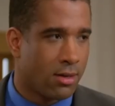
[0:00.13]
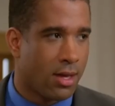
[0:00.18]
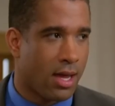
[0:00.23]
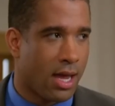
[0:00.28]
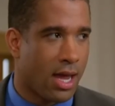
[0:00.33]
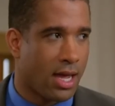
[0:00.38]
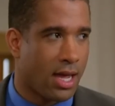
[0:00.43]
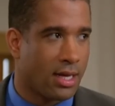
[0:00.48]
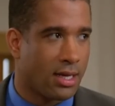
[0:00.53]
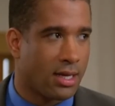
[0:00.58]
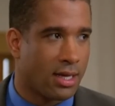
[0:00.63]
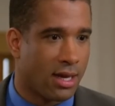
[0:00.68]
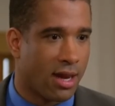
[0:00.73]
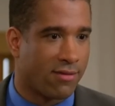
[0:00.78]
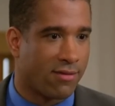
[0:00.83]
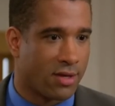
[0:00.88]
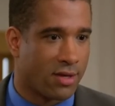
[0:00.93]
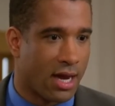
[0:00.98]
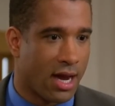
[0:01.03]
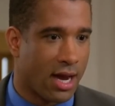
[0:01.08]
Andy didn't have
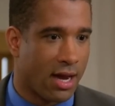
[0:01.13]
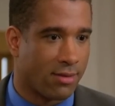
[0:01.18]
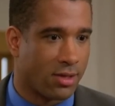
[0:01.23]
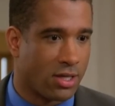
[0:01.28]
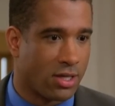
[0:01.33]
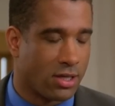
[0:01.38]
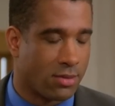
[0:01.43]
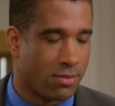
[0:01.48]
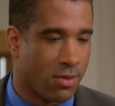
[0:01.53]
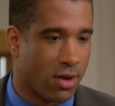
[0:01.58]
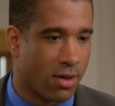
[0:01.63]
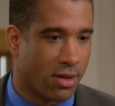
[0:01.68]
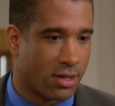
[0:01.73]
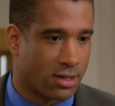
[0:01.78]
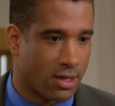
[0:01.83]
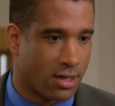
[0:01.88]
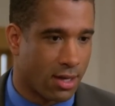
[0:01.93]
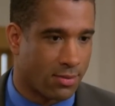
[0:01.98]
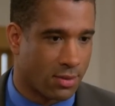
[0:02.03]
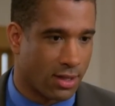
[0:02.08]
time to teach me all the
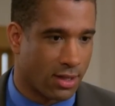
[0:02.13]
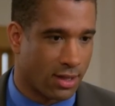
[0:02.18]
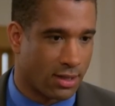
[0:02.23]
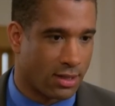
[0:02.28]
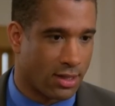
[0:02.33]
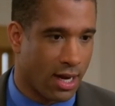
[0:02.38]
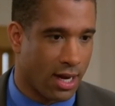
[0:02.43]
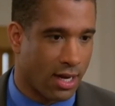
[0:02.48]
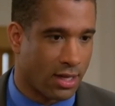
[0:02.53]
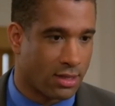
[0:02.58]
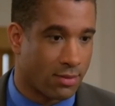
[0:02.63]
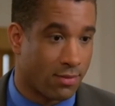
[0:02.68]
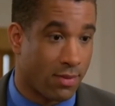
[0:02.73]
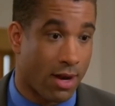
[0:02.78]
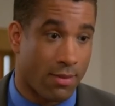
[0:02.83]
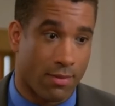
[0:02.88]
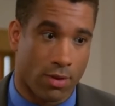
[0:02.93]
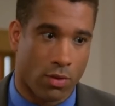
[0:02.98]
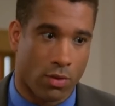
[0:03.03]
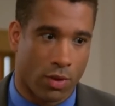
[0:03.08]
steps of this dance, but I'm
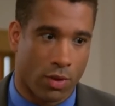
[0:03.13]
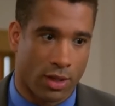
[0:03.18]
a quick